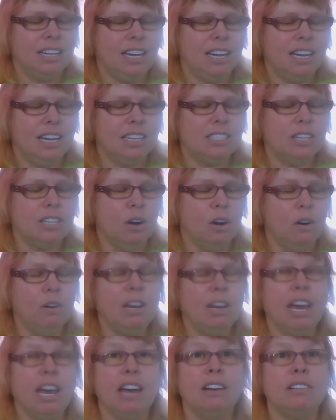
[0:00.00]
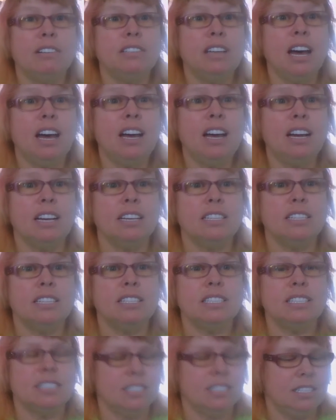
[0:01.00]
as O'Care
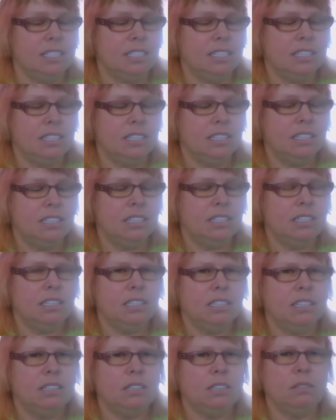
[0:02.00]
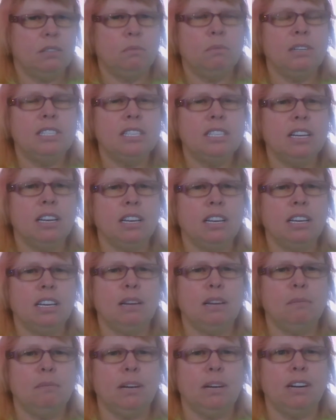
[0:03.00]
dies. But what's going to
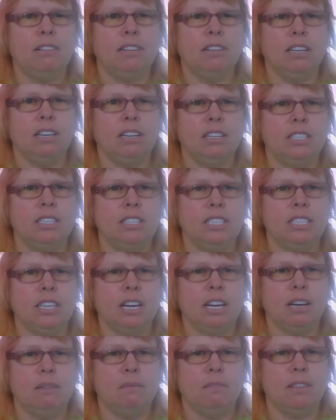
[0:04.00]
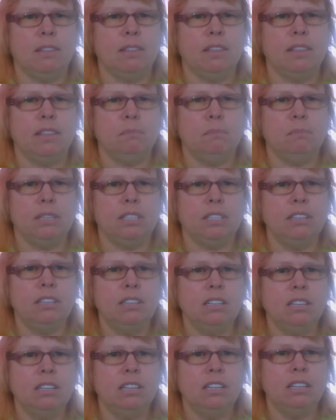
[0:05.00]
get better at lunchtime? The bill?